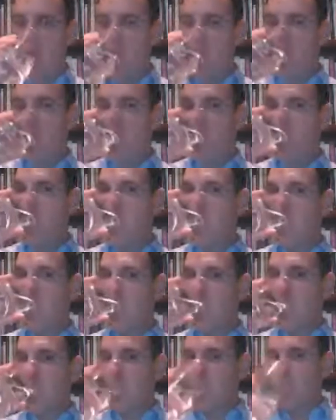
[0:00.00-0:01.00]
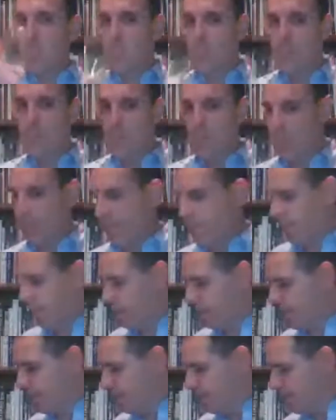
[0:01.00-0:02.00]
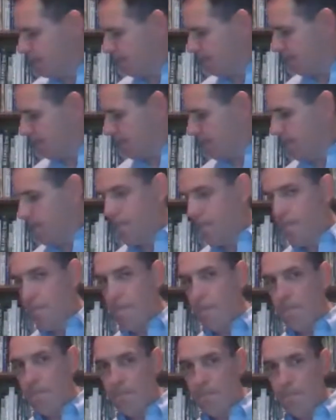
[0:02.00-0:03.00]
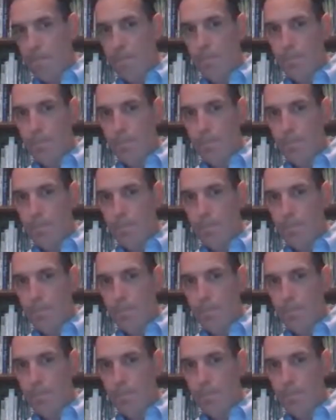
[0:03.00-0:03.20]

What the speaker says: [no speech]